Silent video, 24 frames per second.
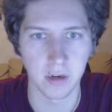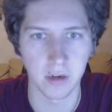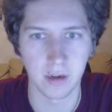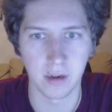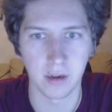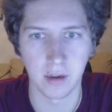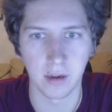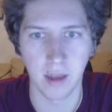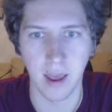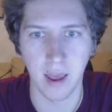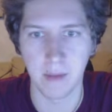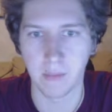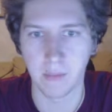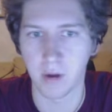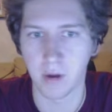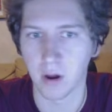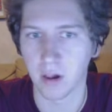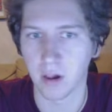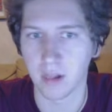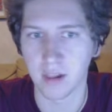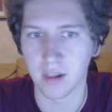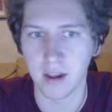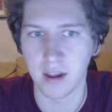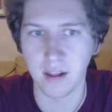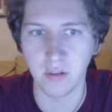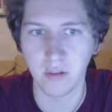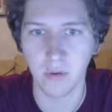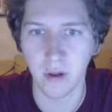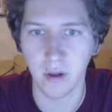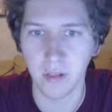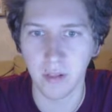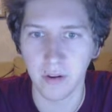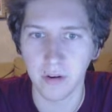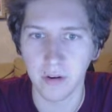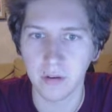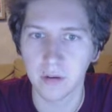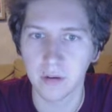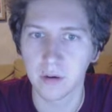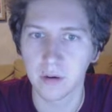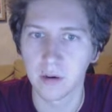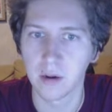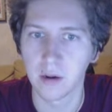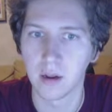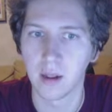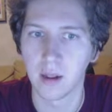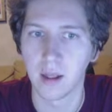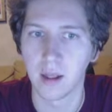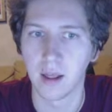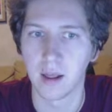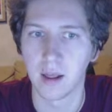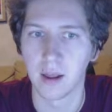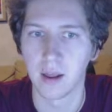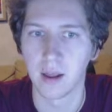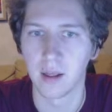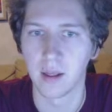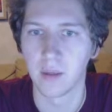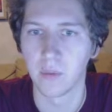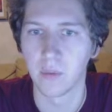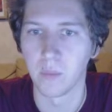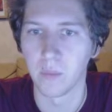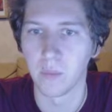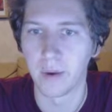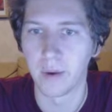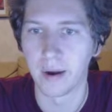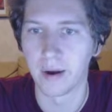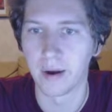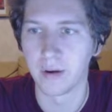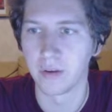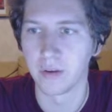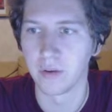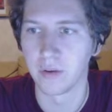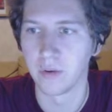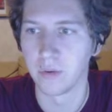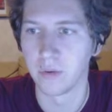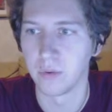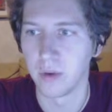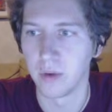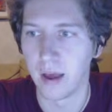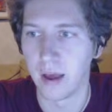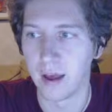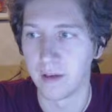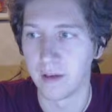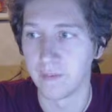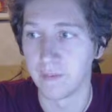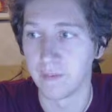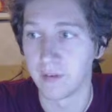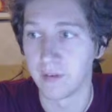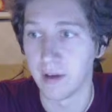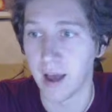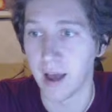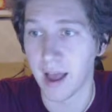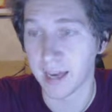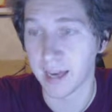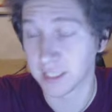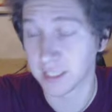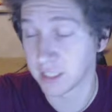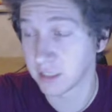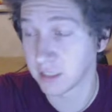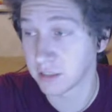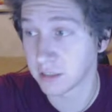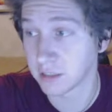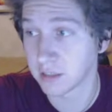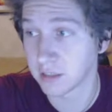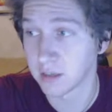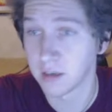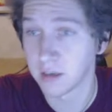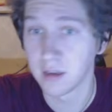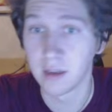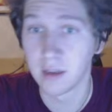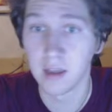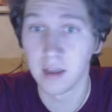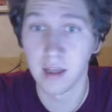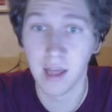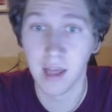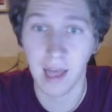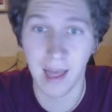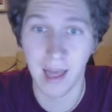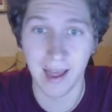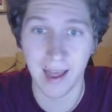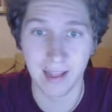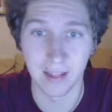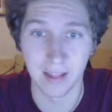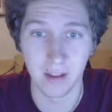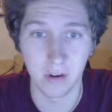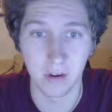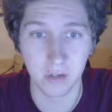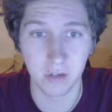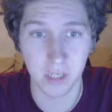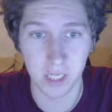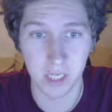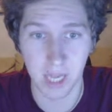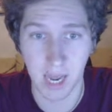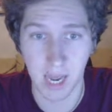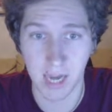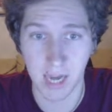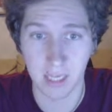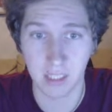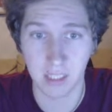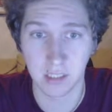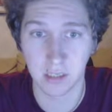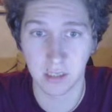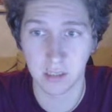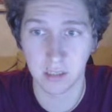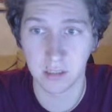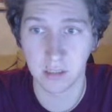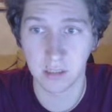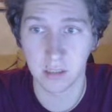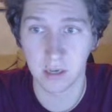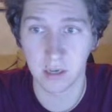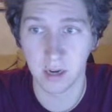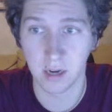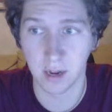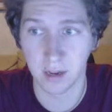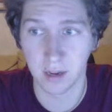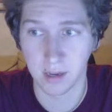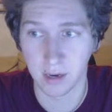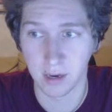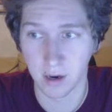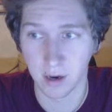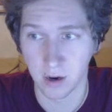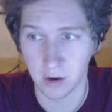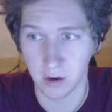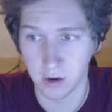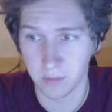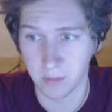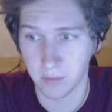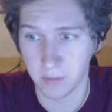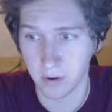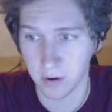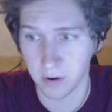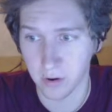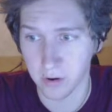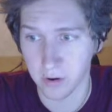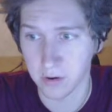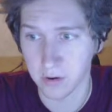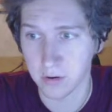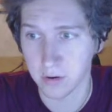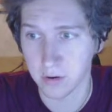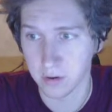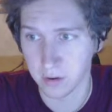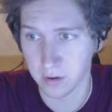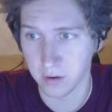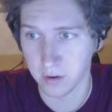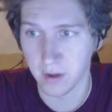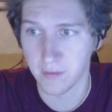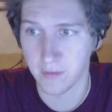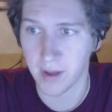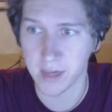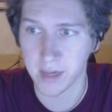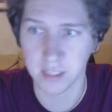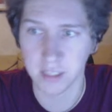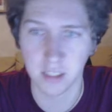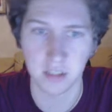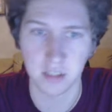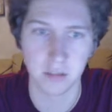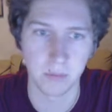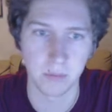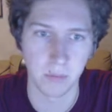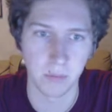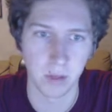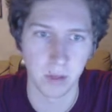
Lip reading: game called Netrunner, where you have actions, and those actions, like in Arkham Horror, you have actions, but